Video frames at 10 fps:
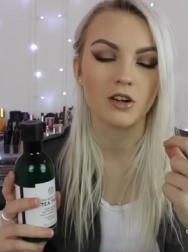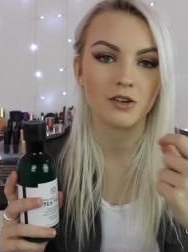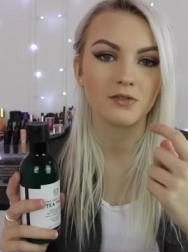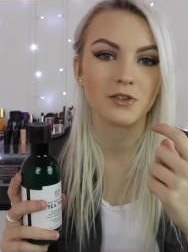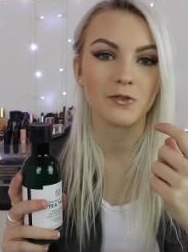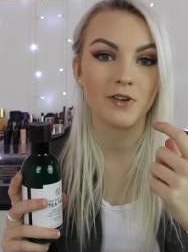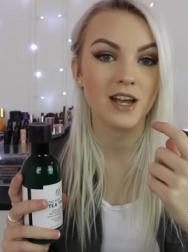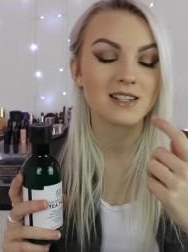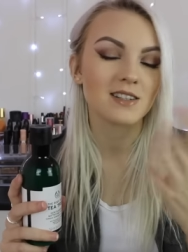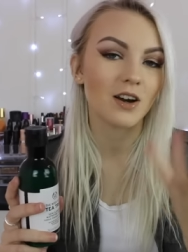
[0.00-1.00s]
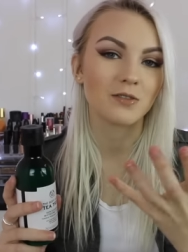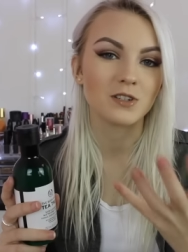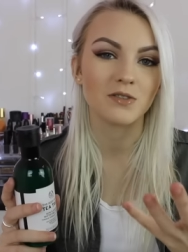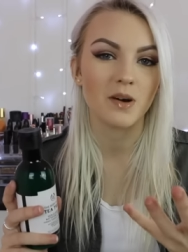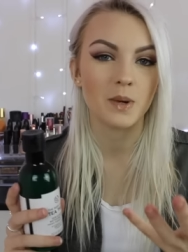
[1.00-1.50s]
over your face
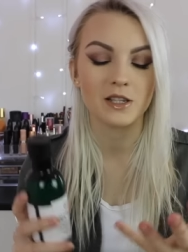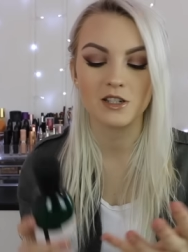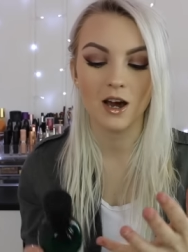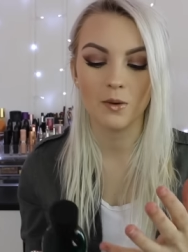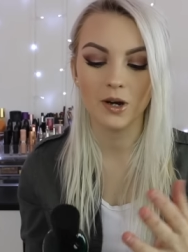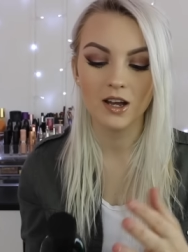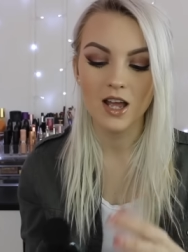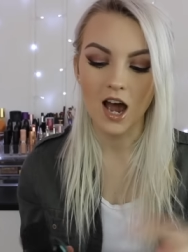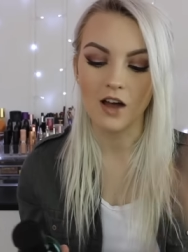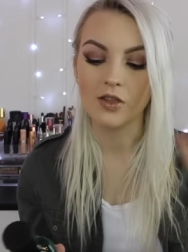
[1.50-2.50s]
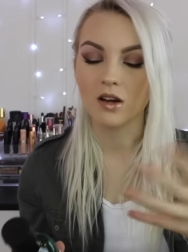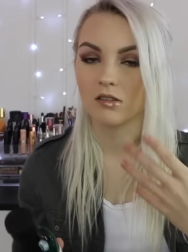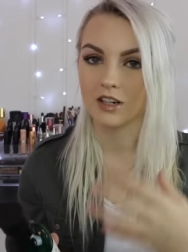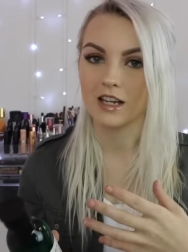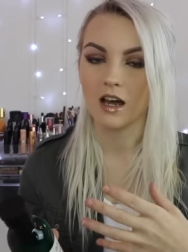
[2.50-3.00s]
after you've come out of the shower, and that
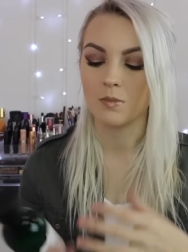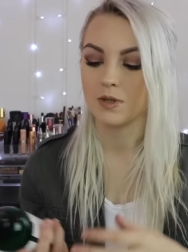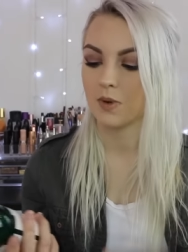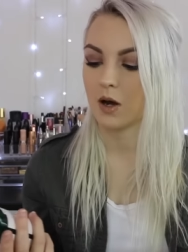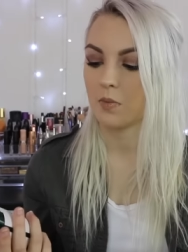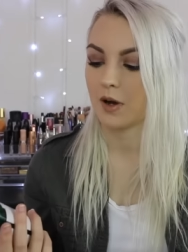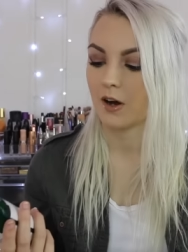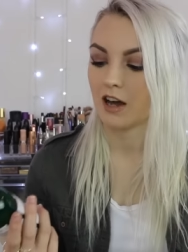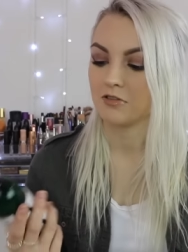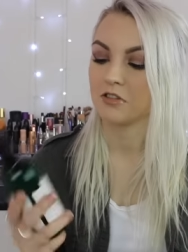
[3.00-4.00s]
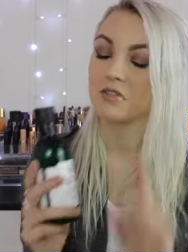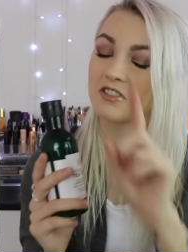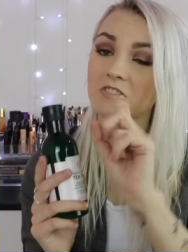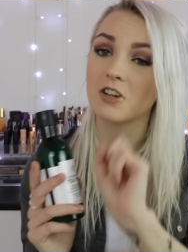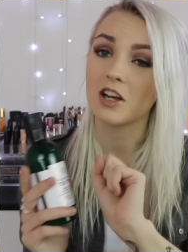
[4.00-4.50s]
will really help as well, but I haven't
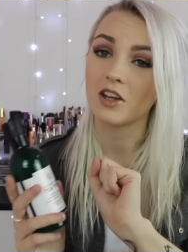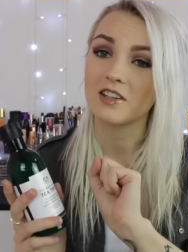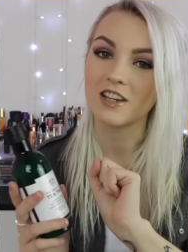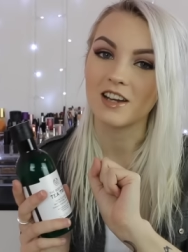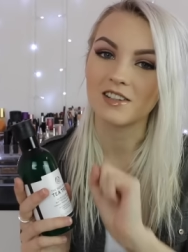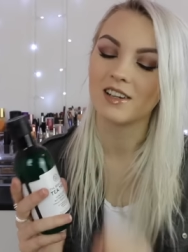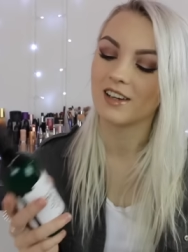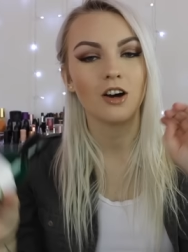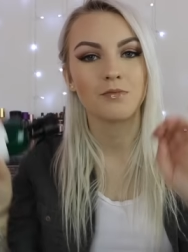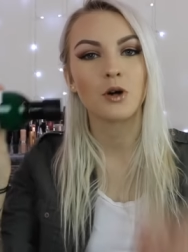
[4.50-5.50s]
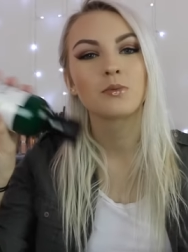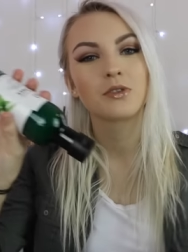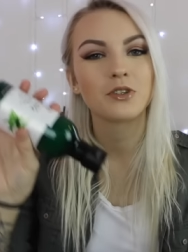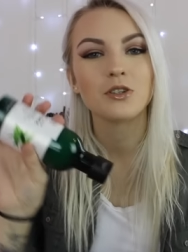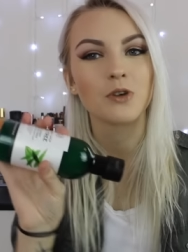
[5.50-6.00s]
tried that yet. I've popped
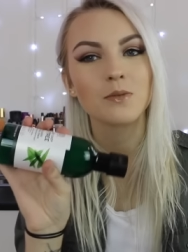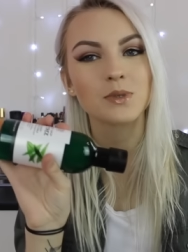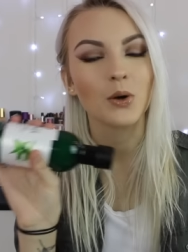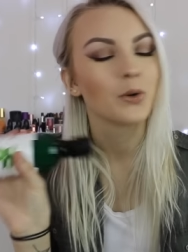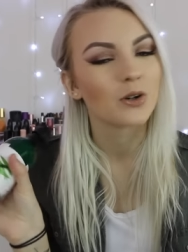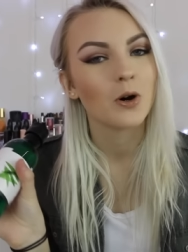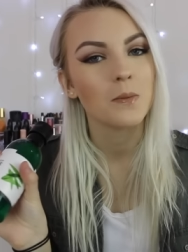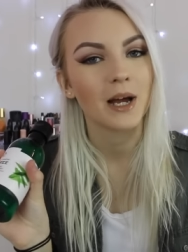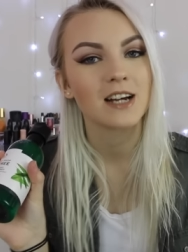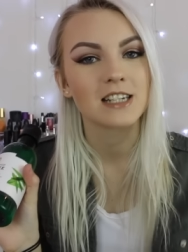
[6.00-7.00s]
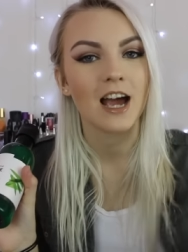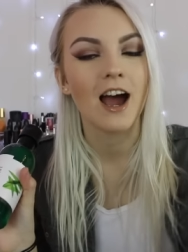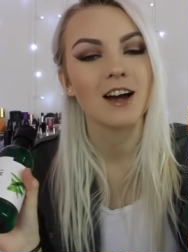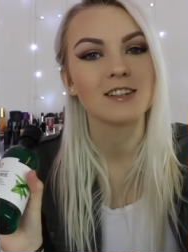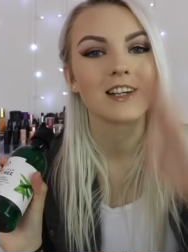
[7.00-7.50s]
a few drops on a cotton pad
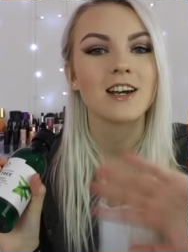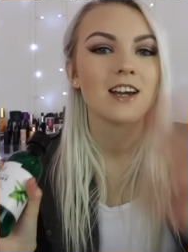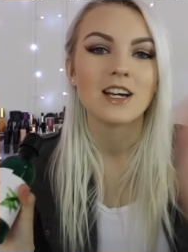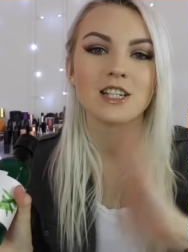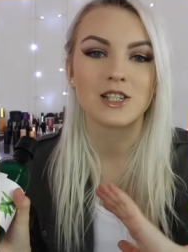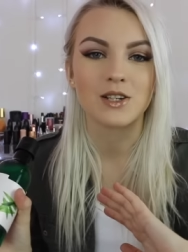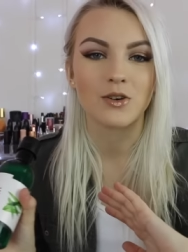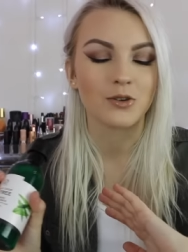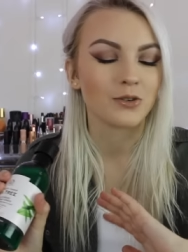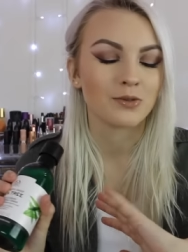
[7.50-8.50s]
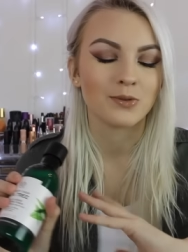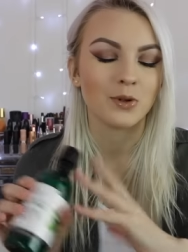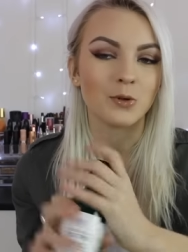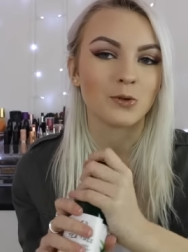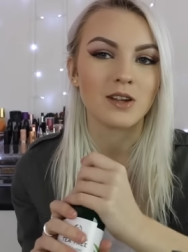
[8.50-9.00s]
and just gone
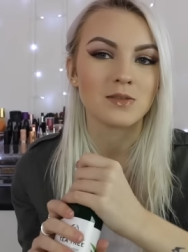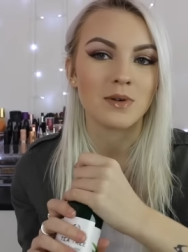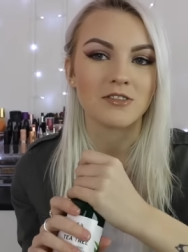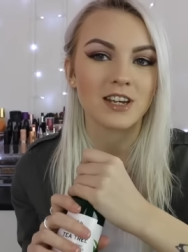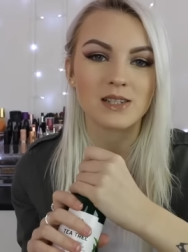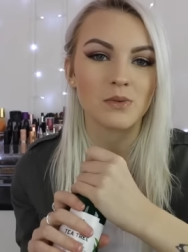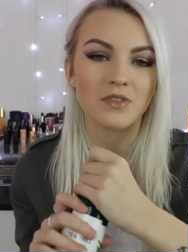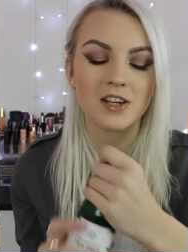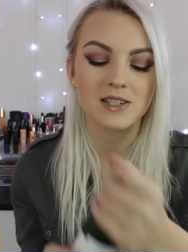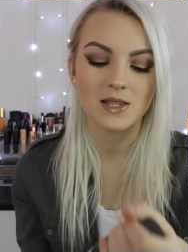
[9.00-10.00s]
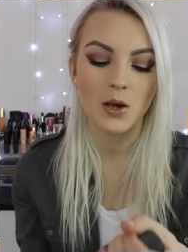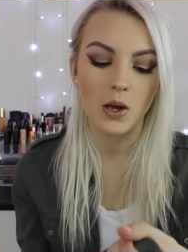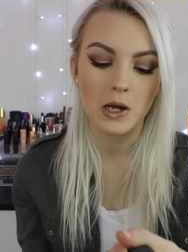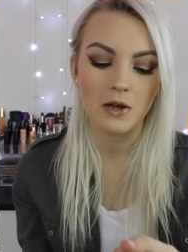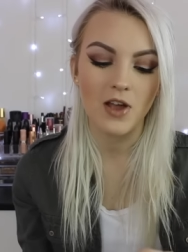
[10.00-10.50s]
all around my face with it.
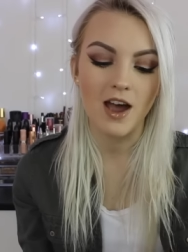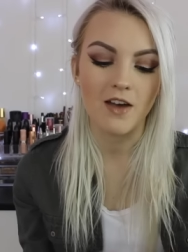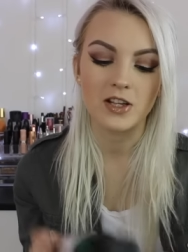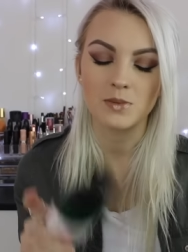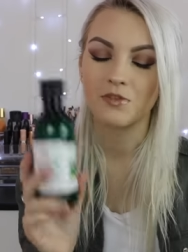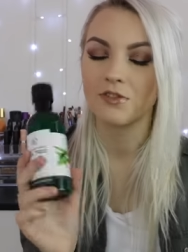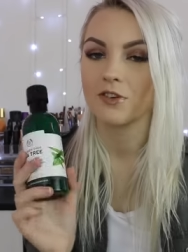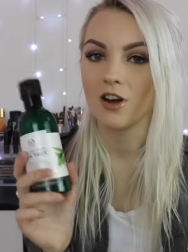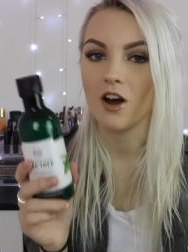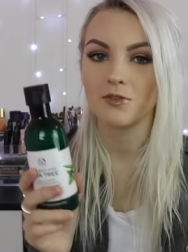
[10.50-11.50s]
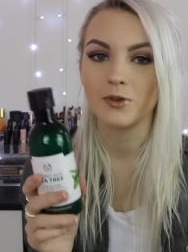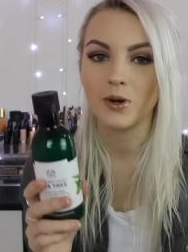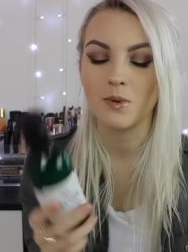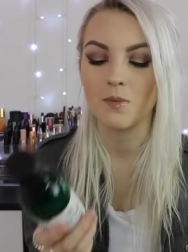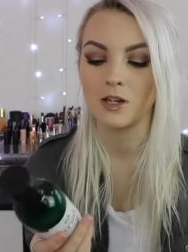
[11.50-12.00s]
So yeah, and that's before and after
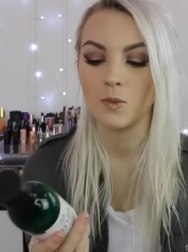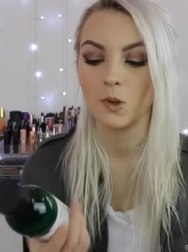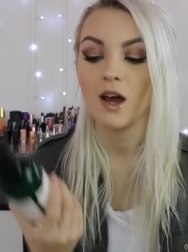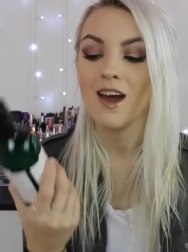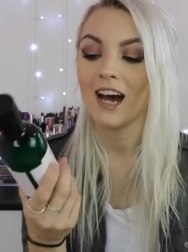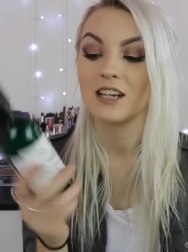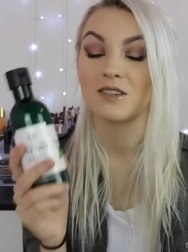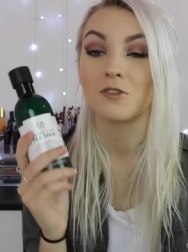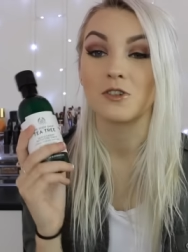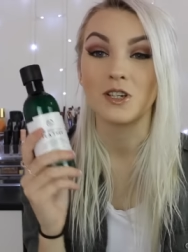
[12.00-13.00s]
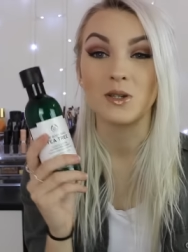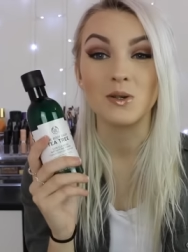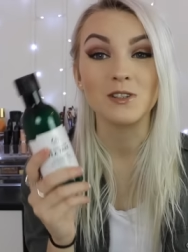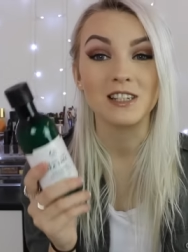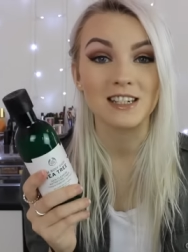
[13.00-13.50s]
I put makeup on. I should probably
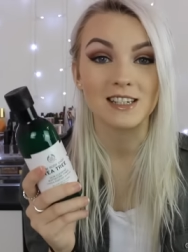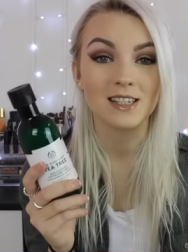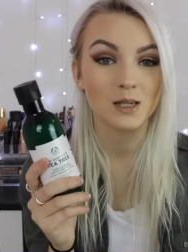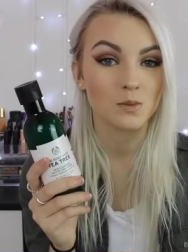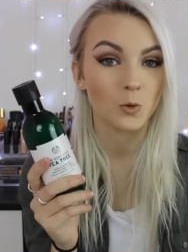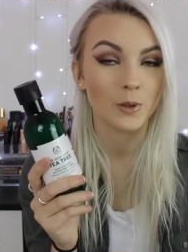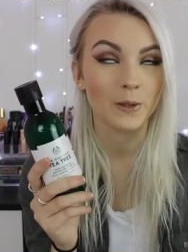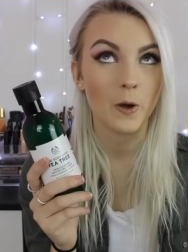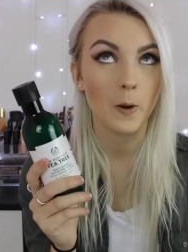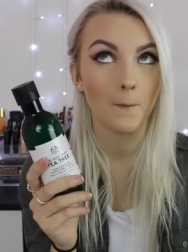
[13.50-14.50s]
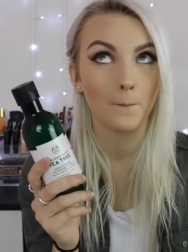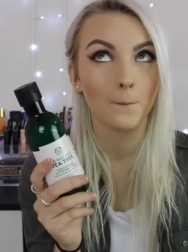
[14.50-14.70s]
use this morning though.